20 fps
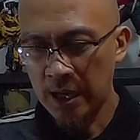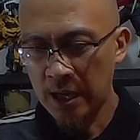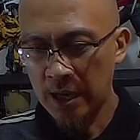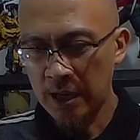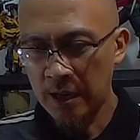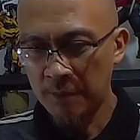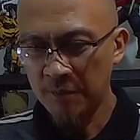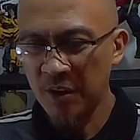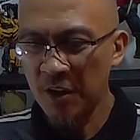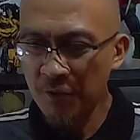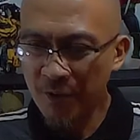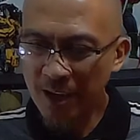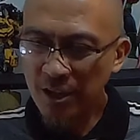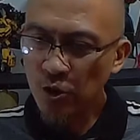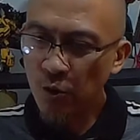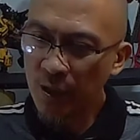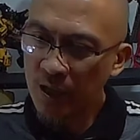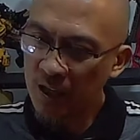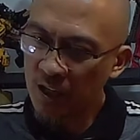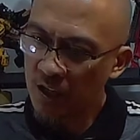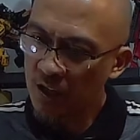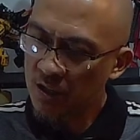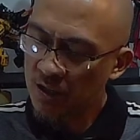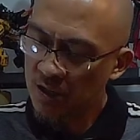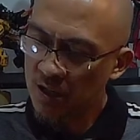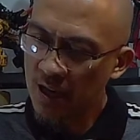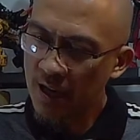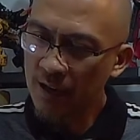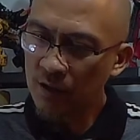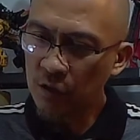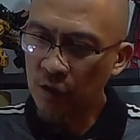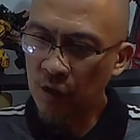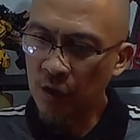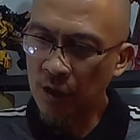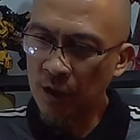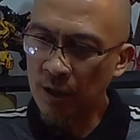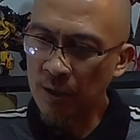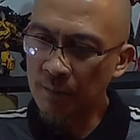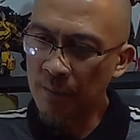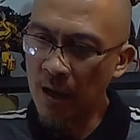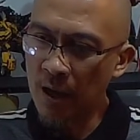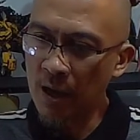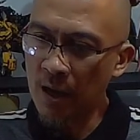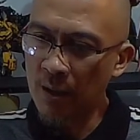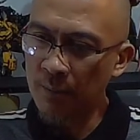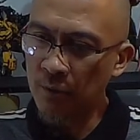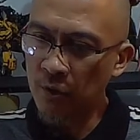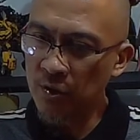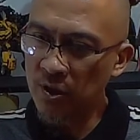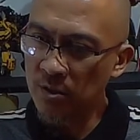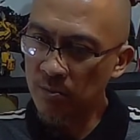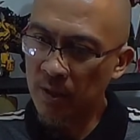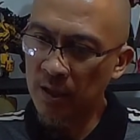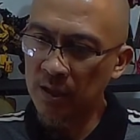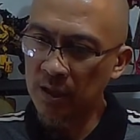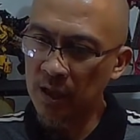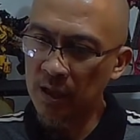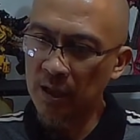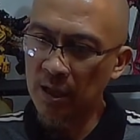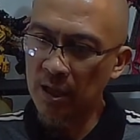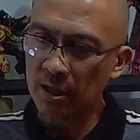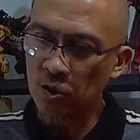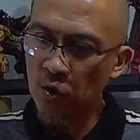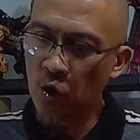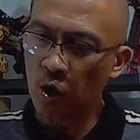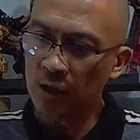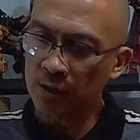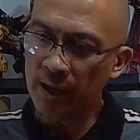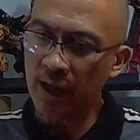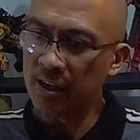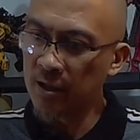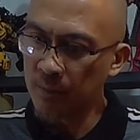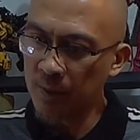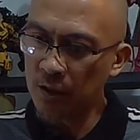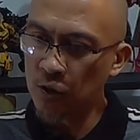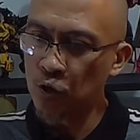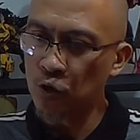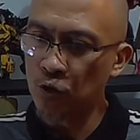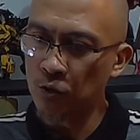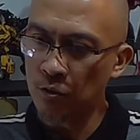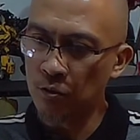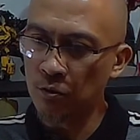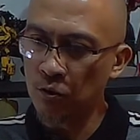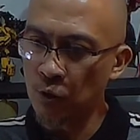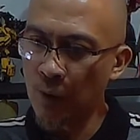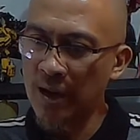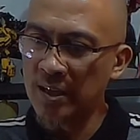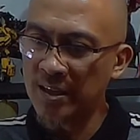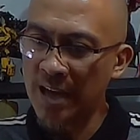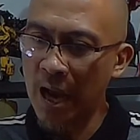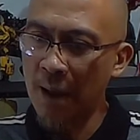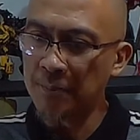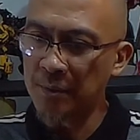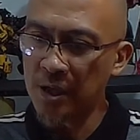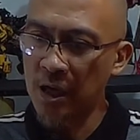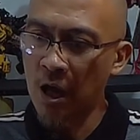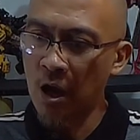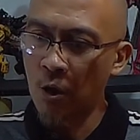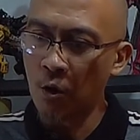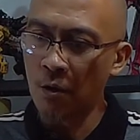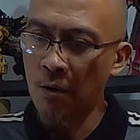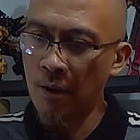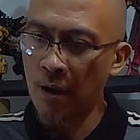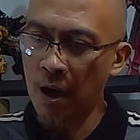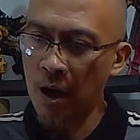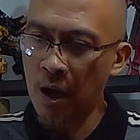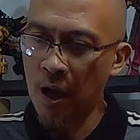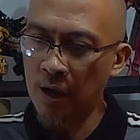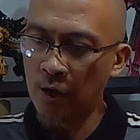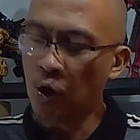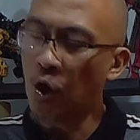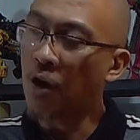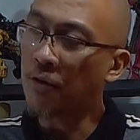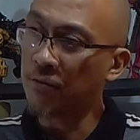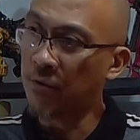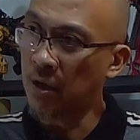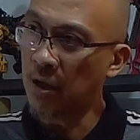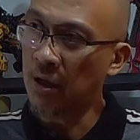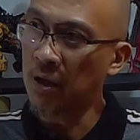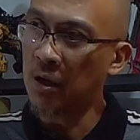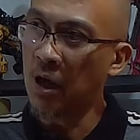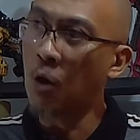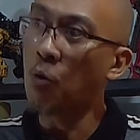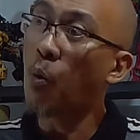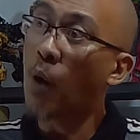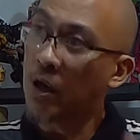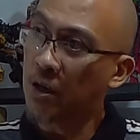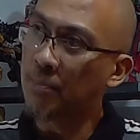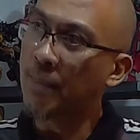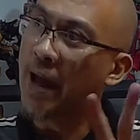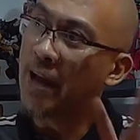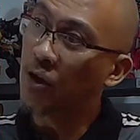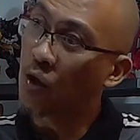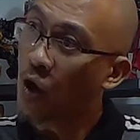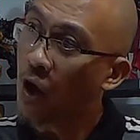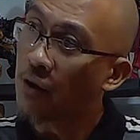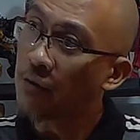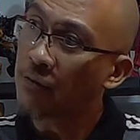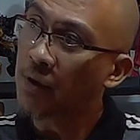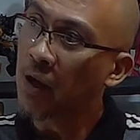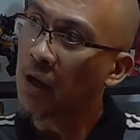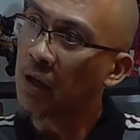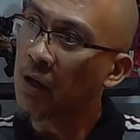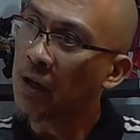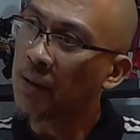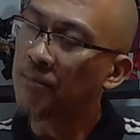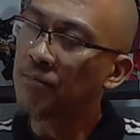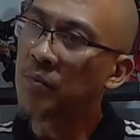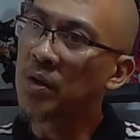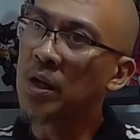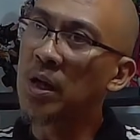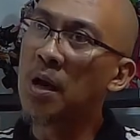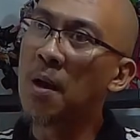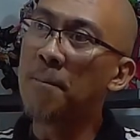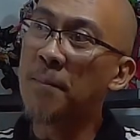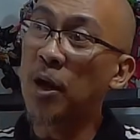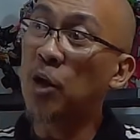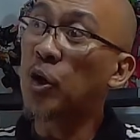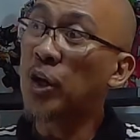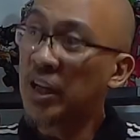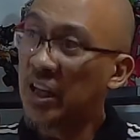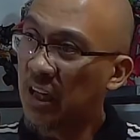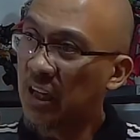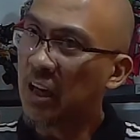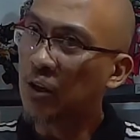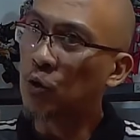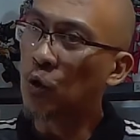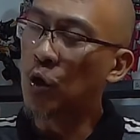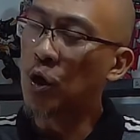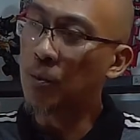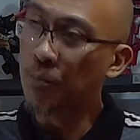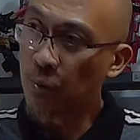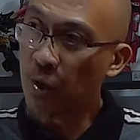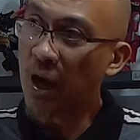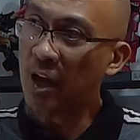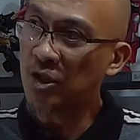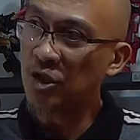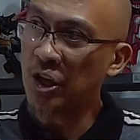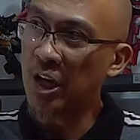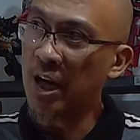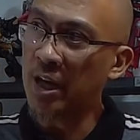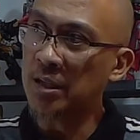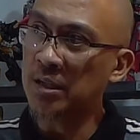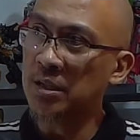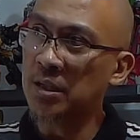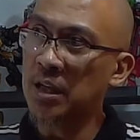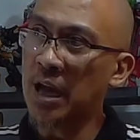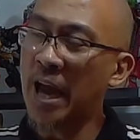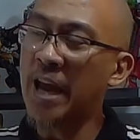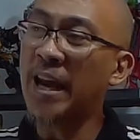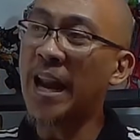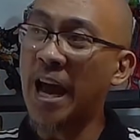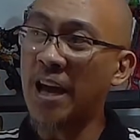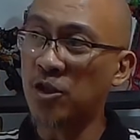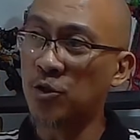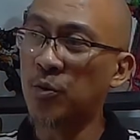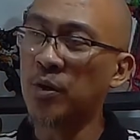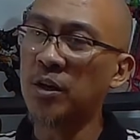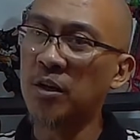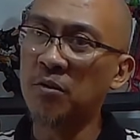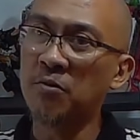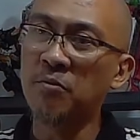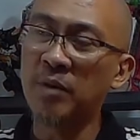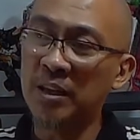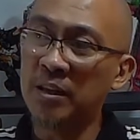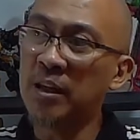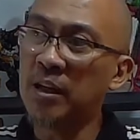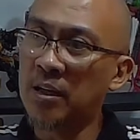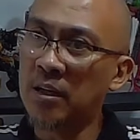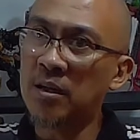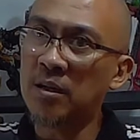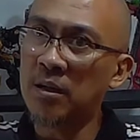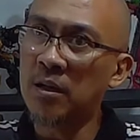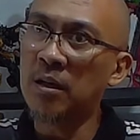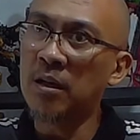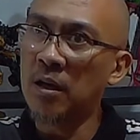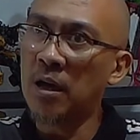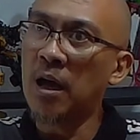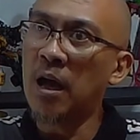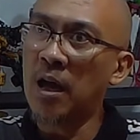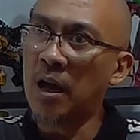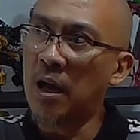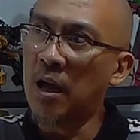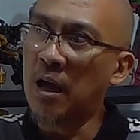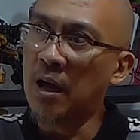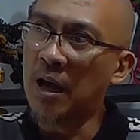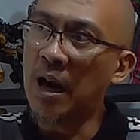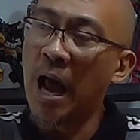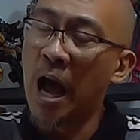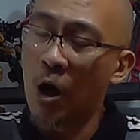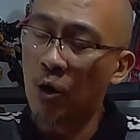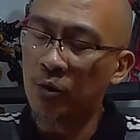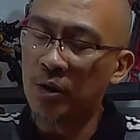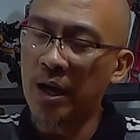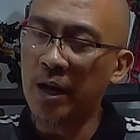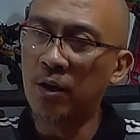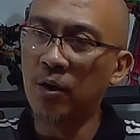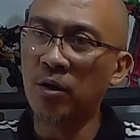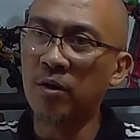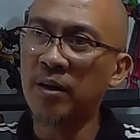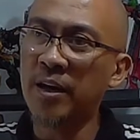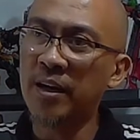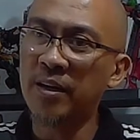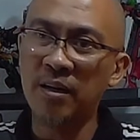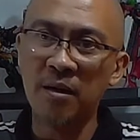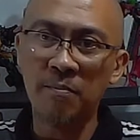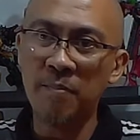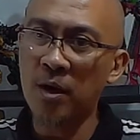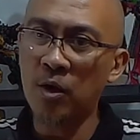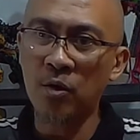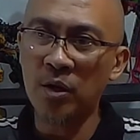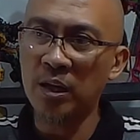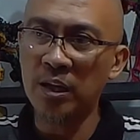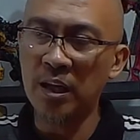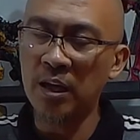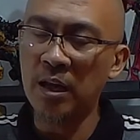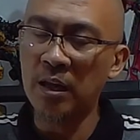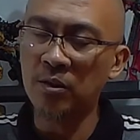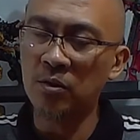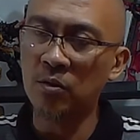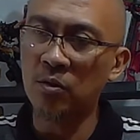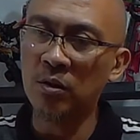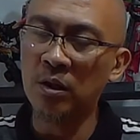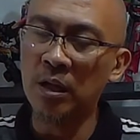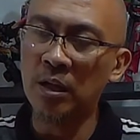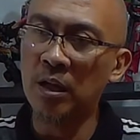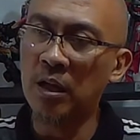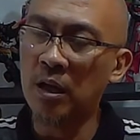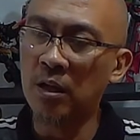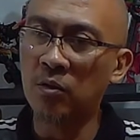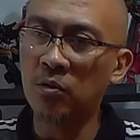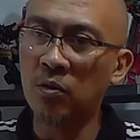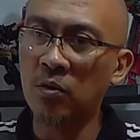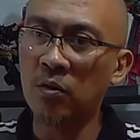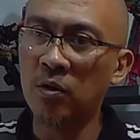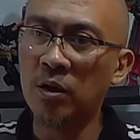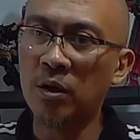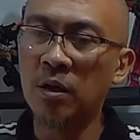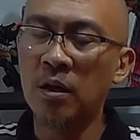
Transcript: eventually years later, Chris Martinez contacted me to adapt a novel, a Wattpad novel. Pero hindi natuloy yung project. I had actually written an outline already, pero hindi natuloy.